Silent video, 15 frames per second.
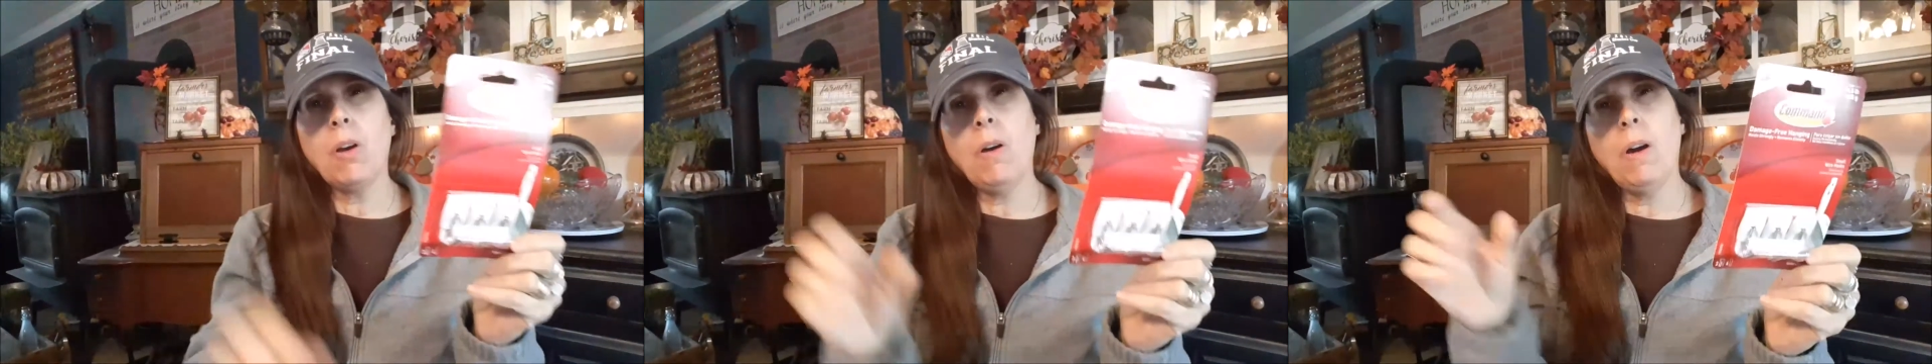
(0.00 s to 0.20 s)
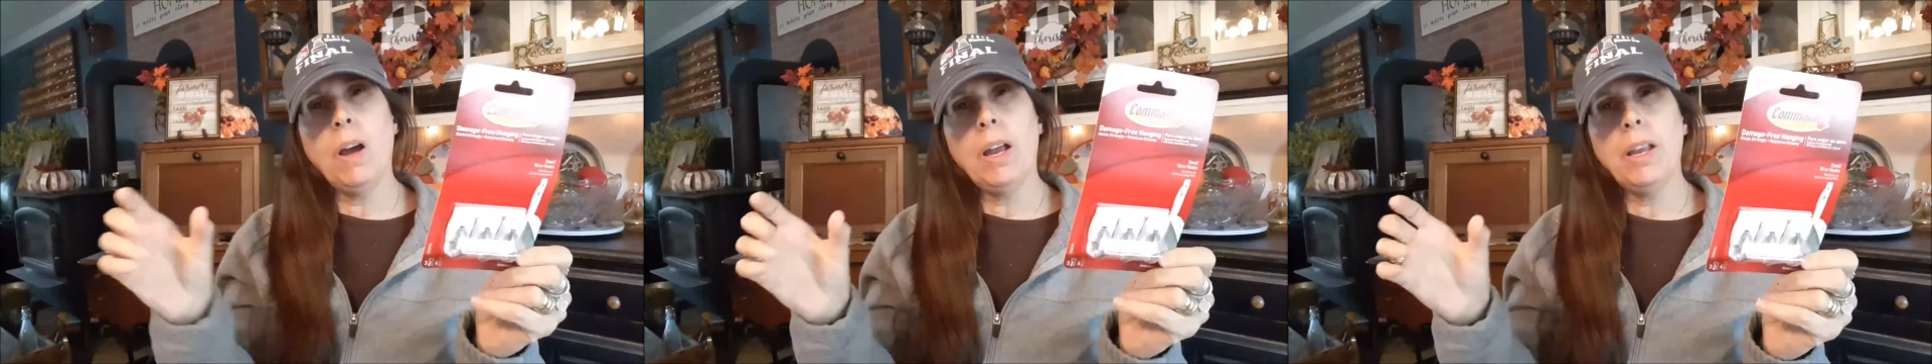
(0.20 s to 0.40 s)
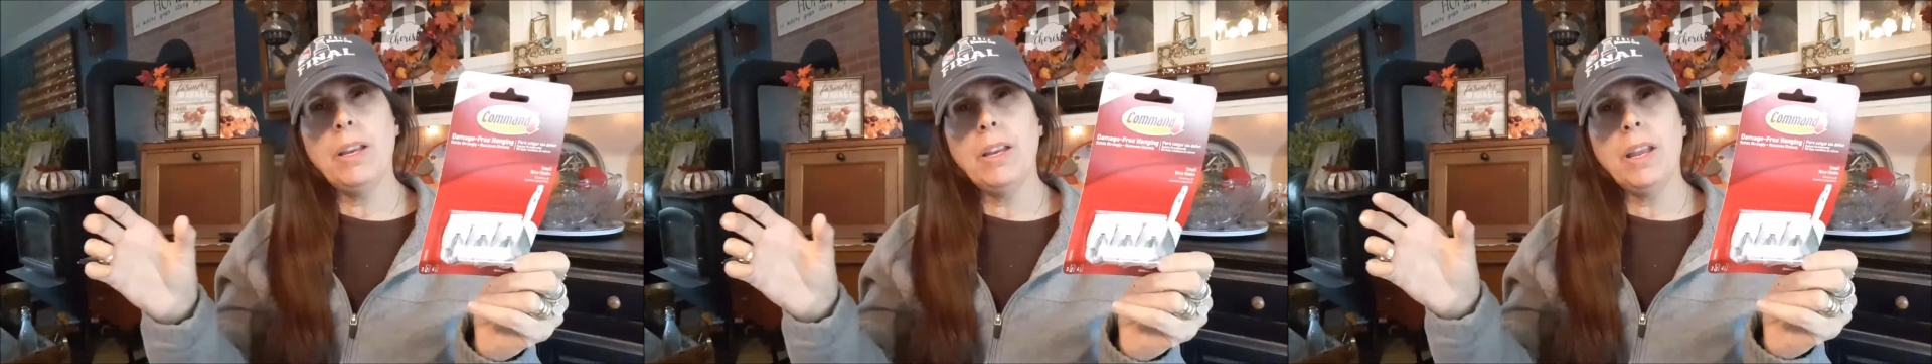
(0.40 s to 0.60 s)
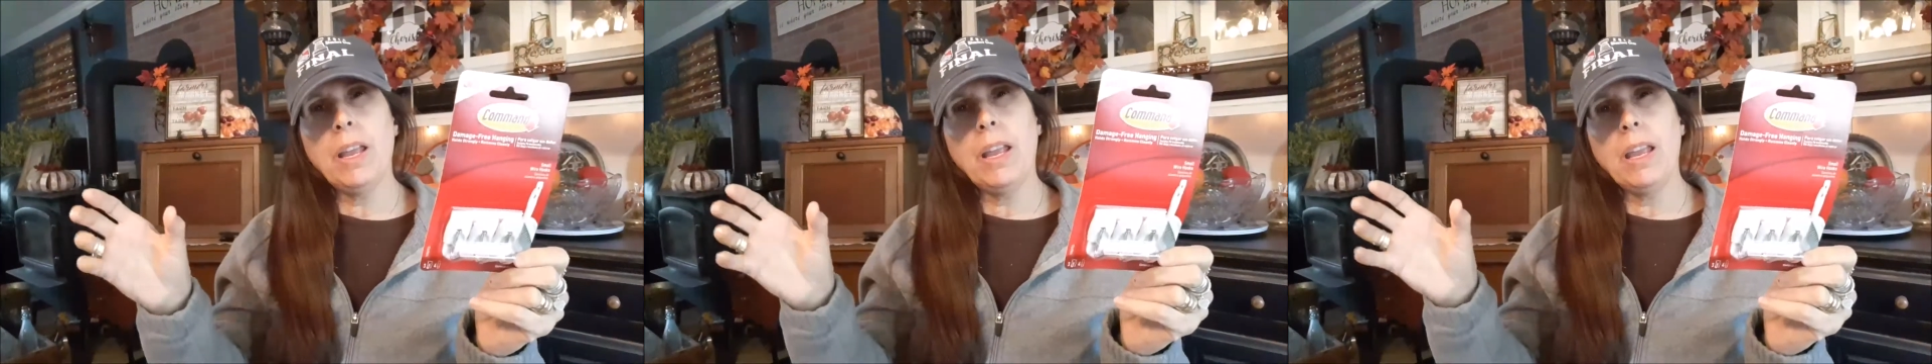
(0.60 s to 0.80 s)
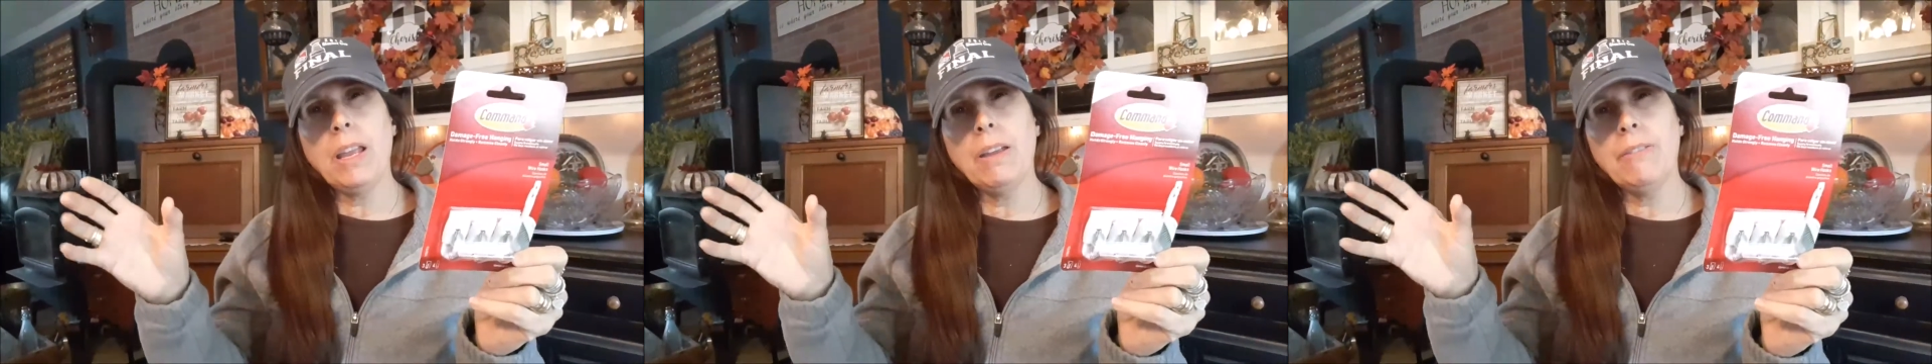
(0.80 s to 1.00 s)
on
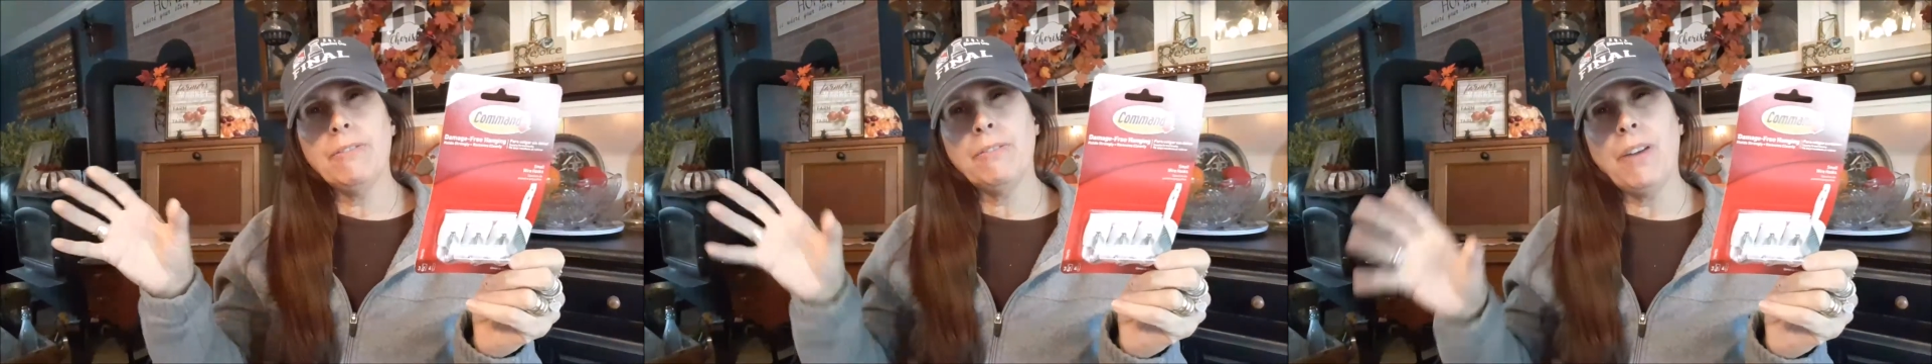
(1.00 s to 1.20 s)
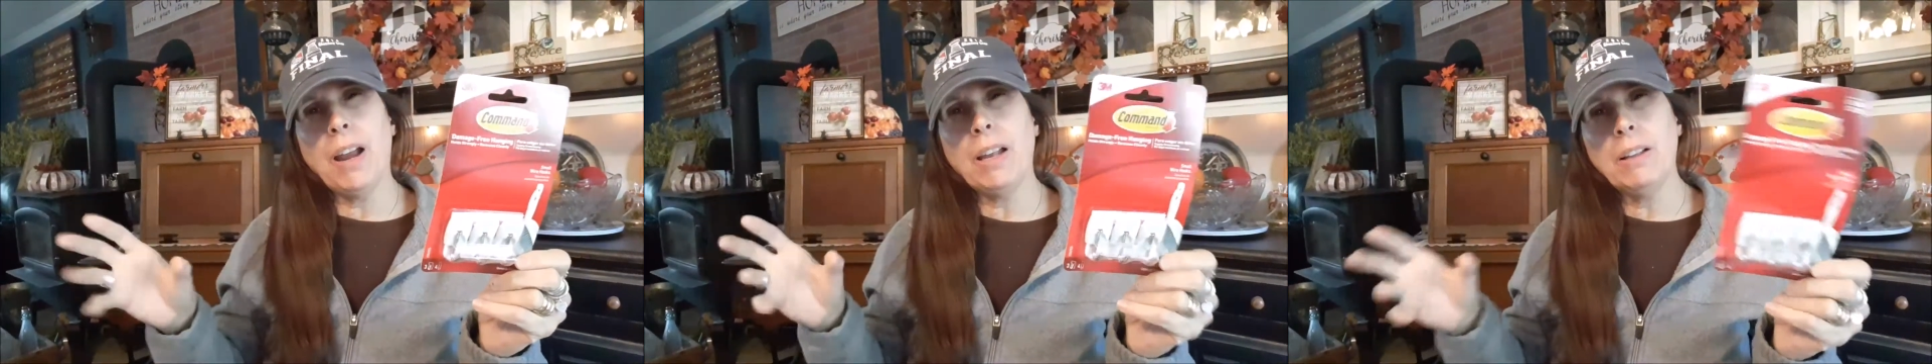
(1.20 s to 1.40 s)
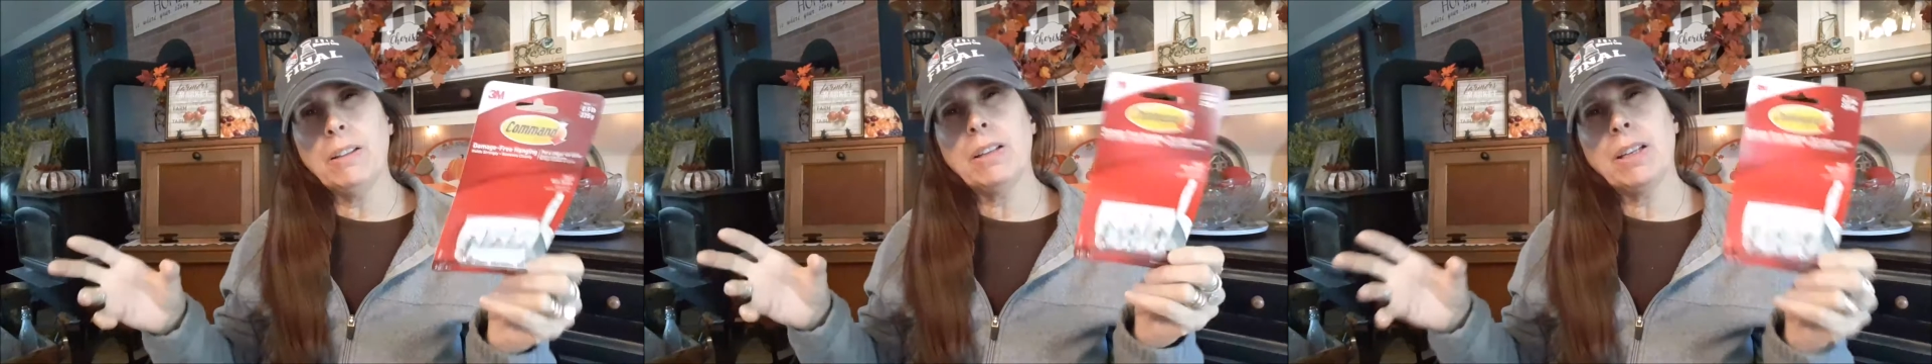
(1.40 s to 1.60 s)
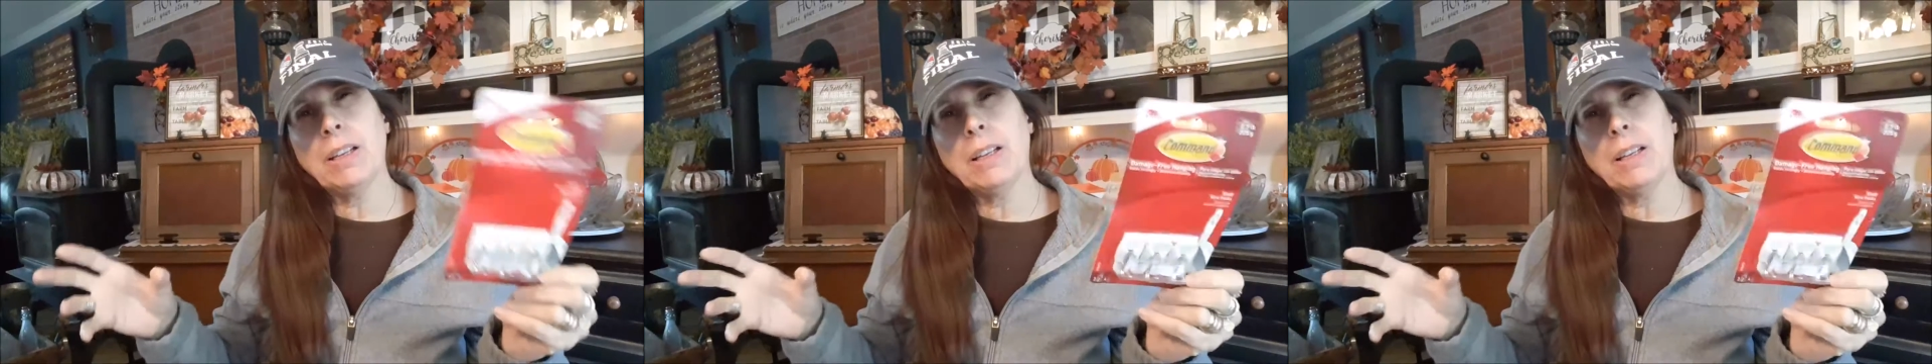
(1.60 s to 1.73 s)
a file